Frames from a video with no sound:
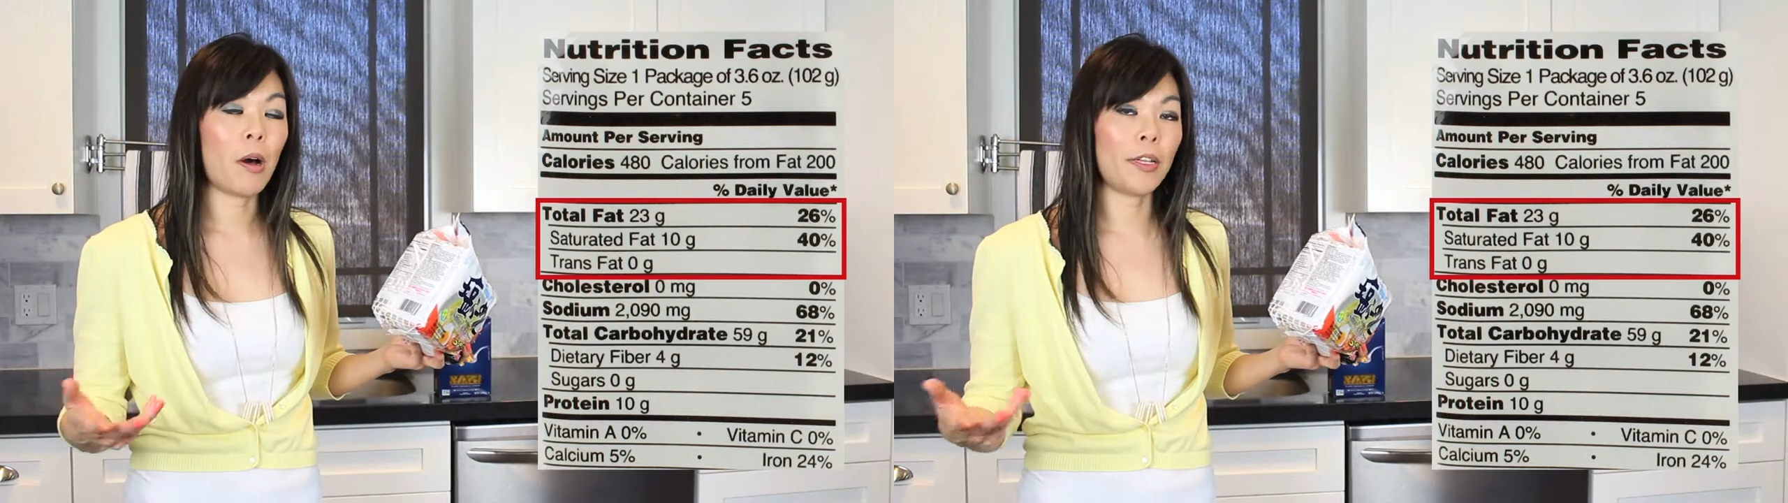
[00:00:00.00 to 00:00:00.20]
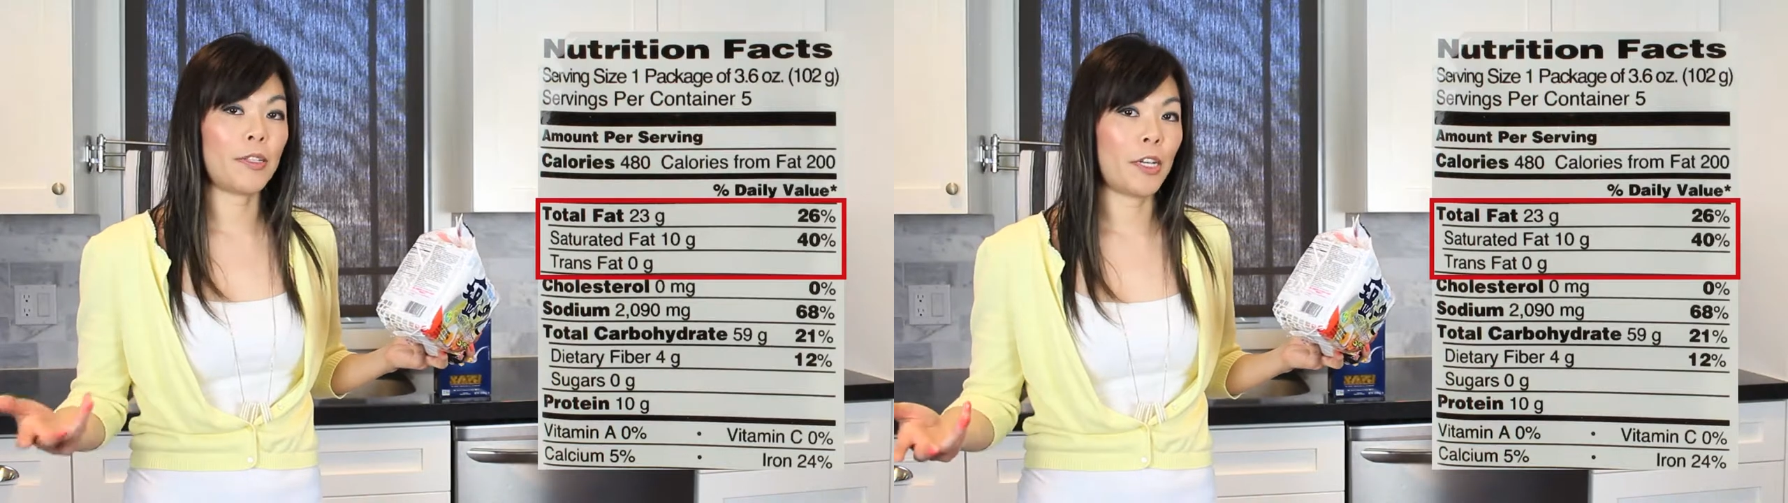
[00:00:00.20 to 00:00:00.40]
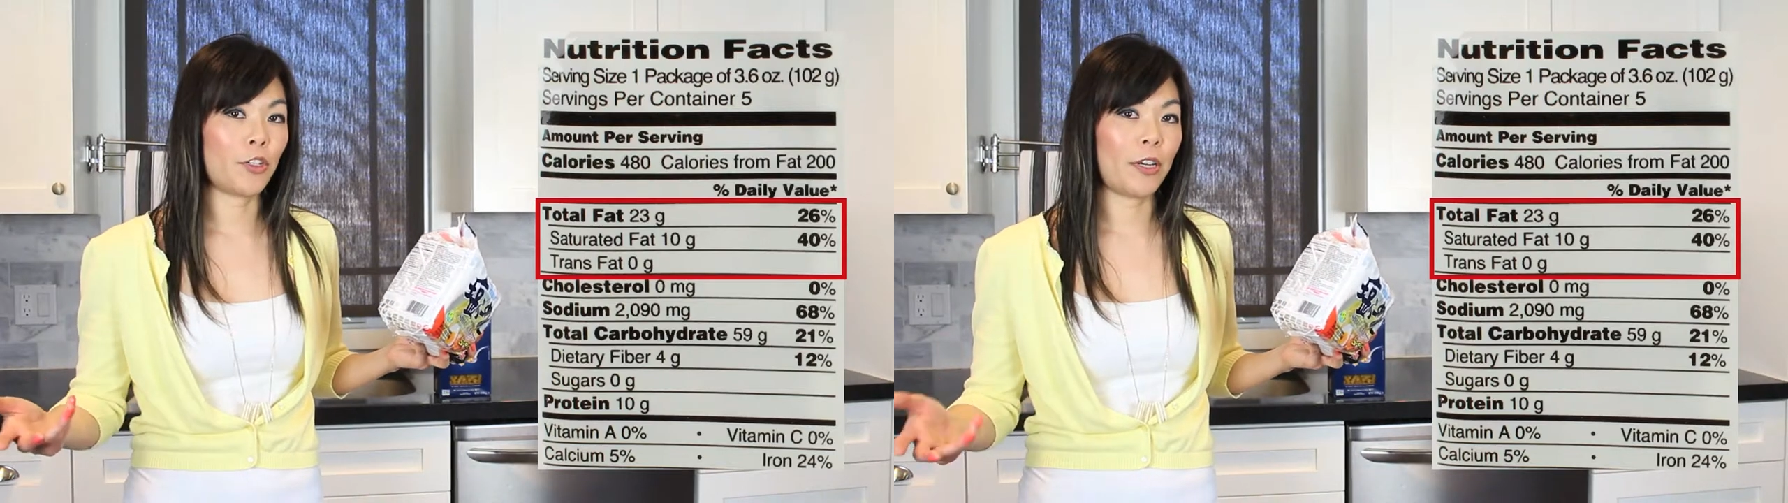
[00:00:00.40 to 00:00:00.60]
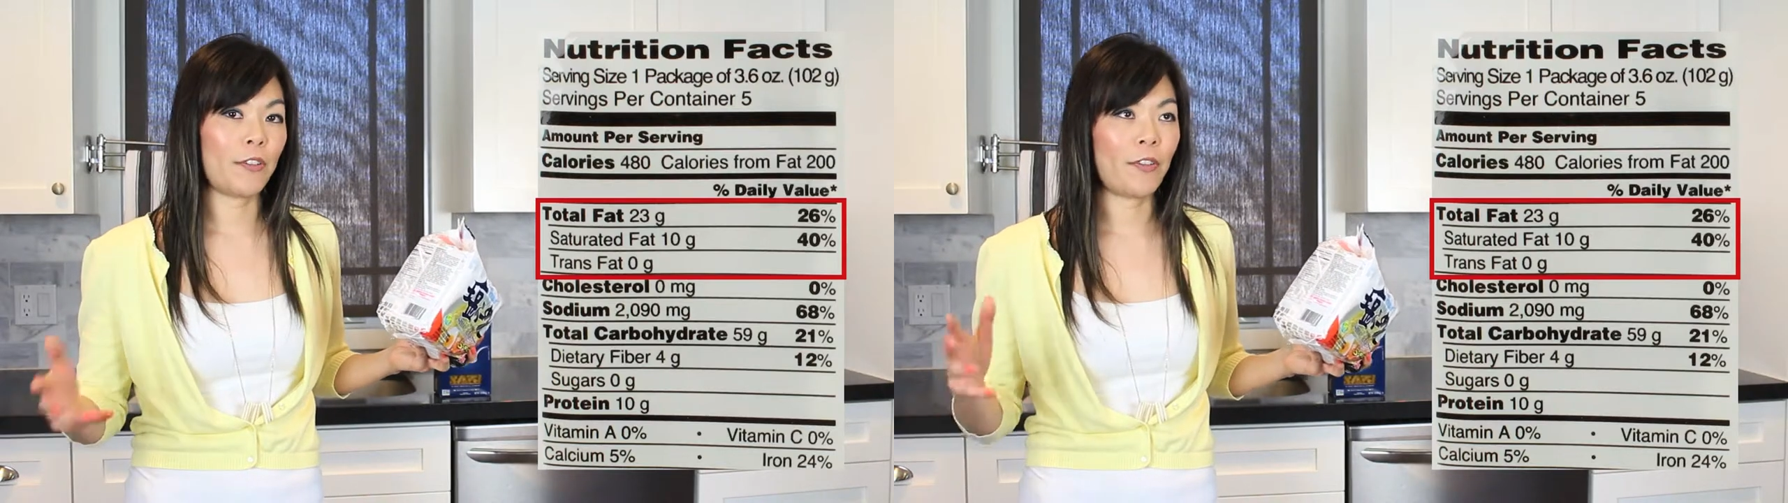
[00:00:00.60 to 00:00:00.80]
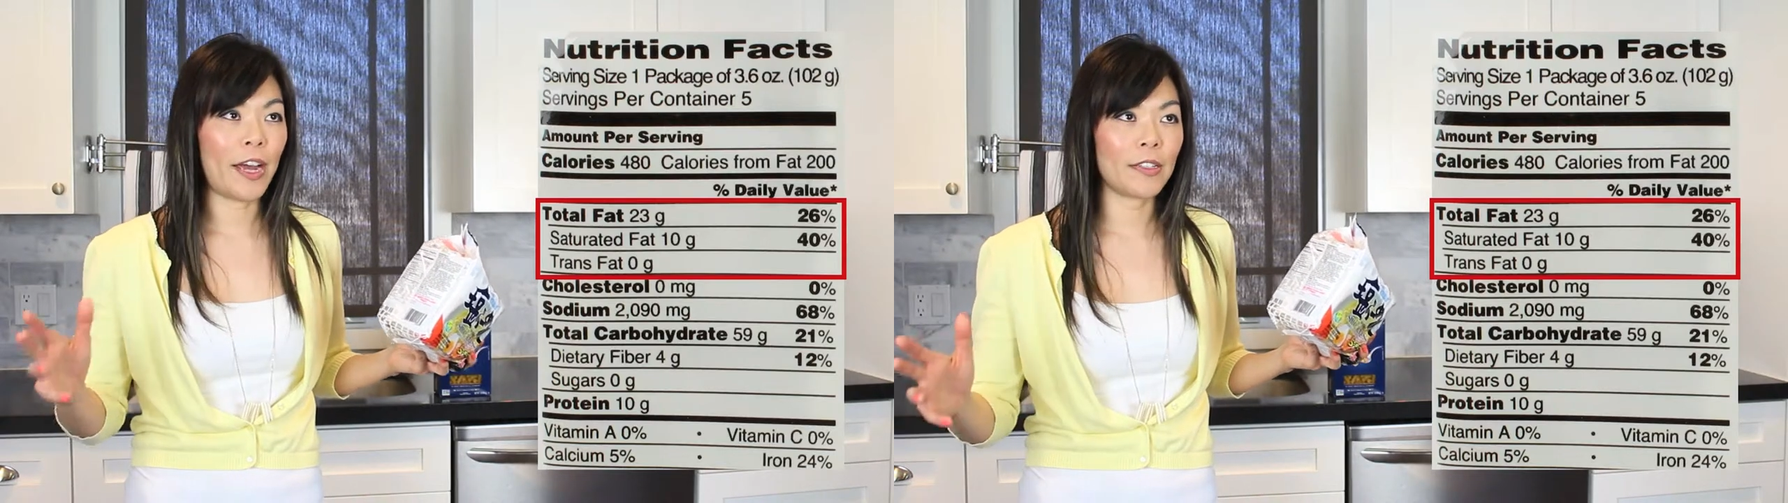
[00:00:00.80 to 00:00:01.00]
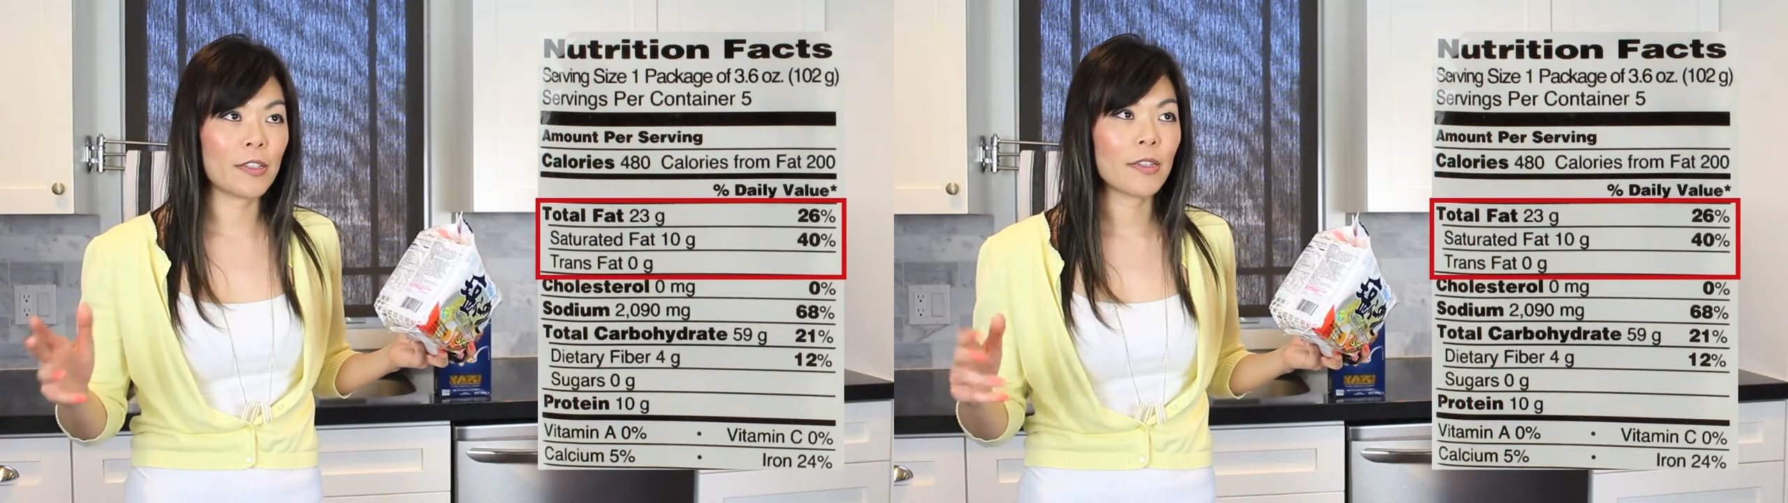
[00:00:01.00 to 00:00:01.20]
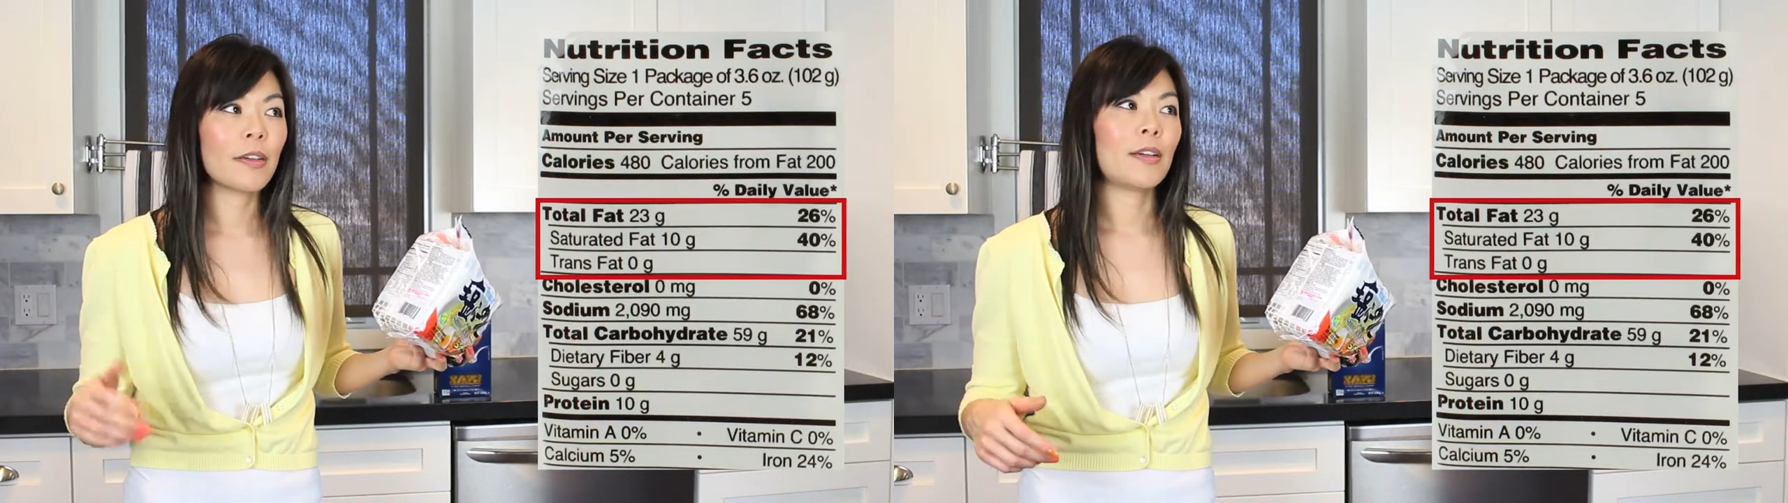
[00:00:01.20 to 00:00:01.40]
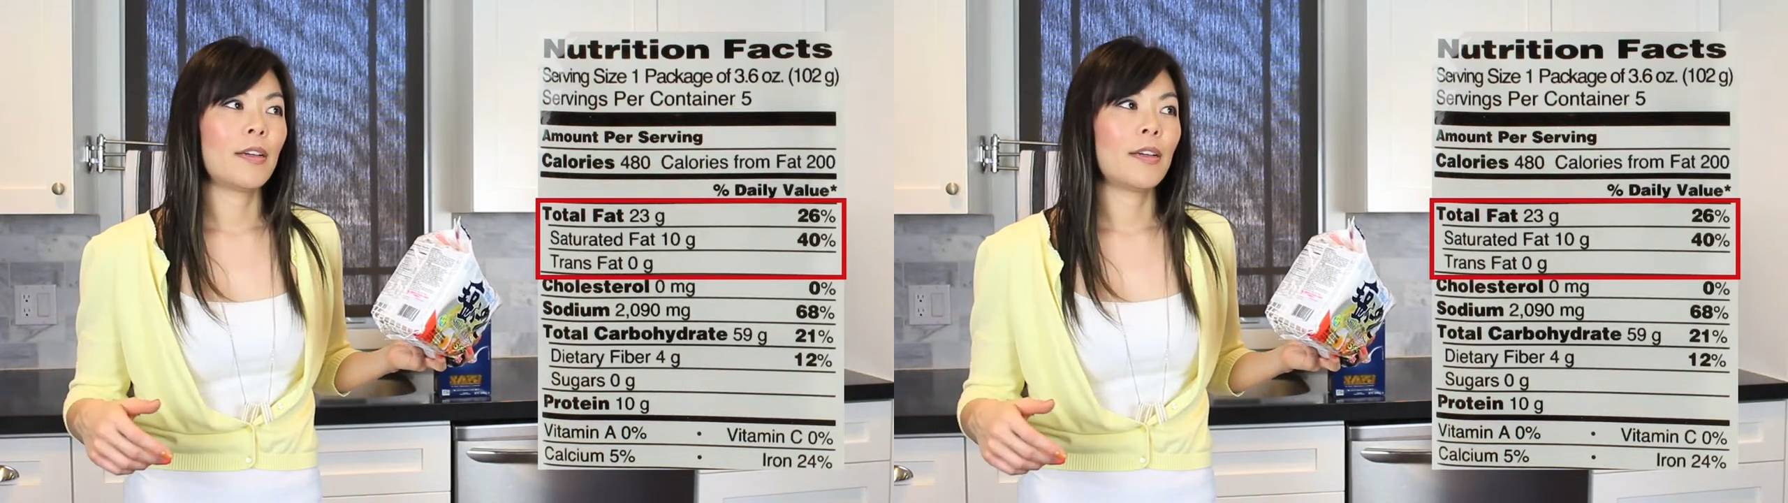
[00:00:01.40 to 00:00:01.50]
polyunsaturated fats,